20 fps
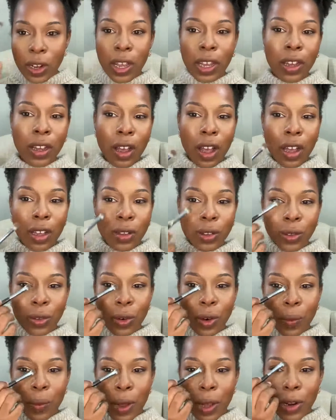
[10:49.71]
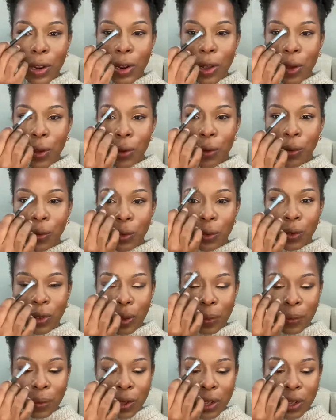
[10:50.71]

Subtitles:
like contour my nose and